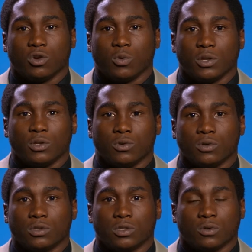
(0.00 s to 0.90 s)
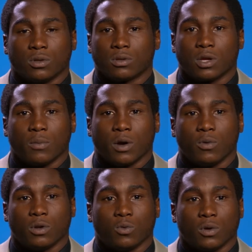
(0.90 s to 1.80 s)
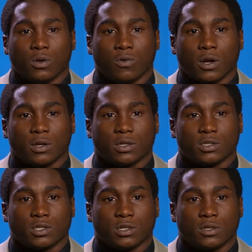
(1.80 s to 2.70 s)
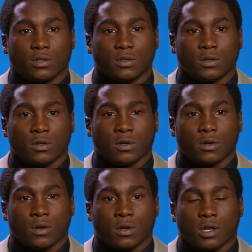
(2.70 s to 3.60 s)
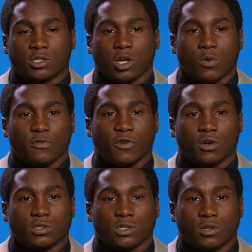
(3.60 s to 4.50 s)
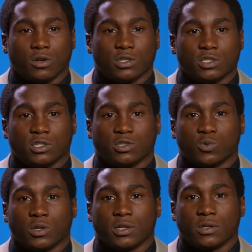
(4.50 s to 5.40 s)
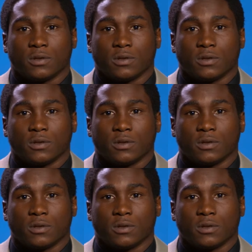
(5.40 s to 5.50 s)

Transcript: what we do to come out with a winning record this year. That's all we're focusing on this year is winning.